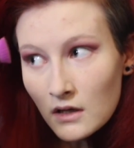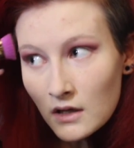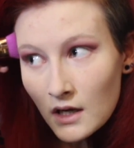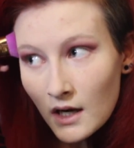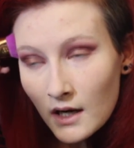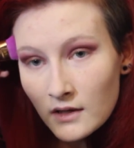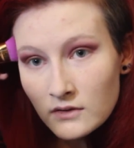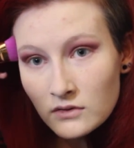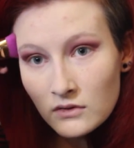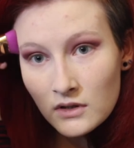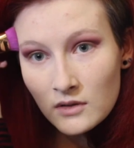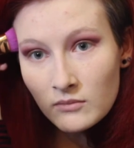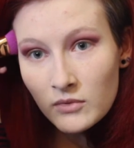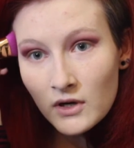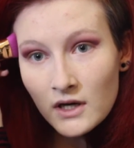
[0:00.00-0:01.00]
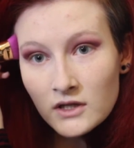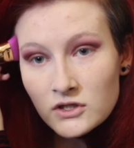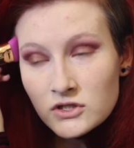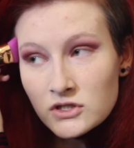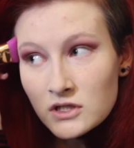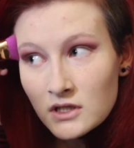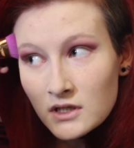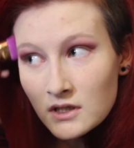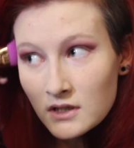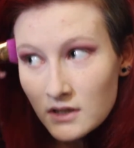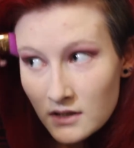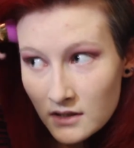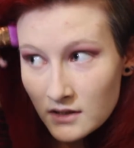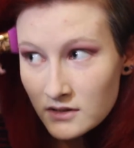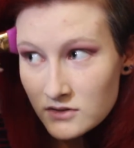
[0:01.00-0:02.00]
contour brush
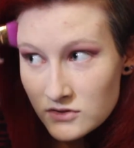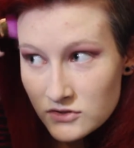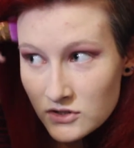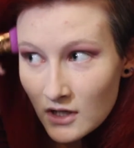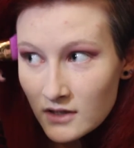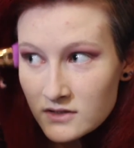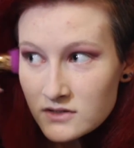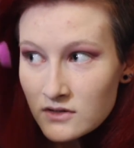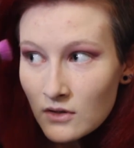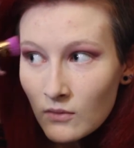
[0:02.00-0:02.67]
is just